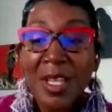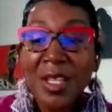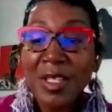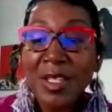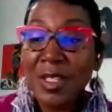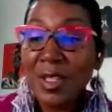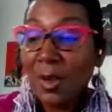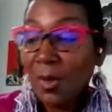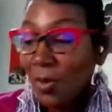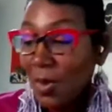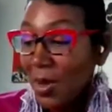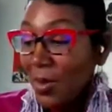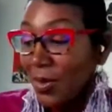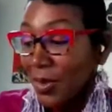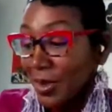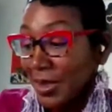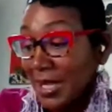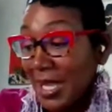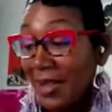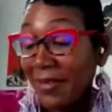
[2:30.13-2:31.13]
So we
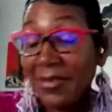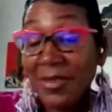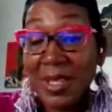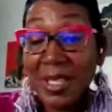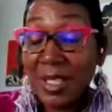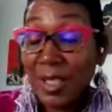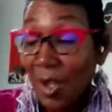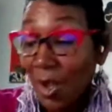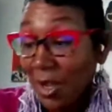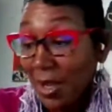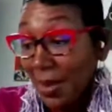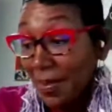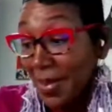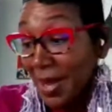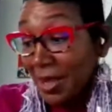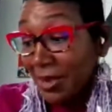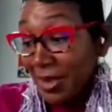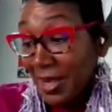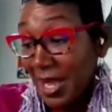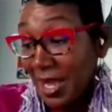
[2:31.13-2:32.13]
will definitely talk
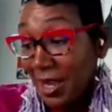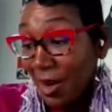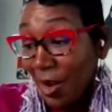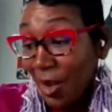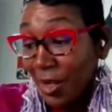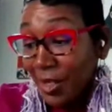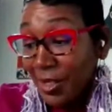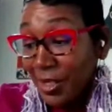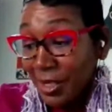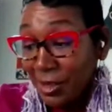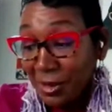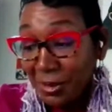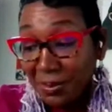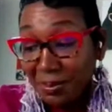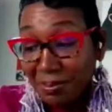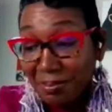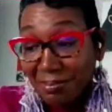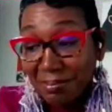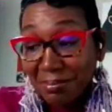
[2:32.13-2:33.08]
about that also.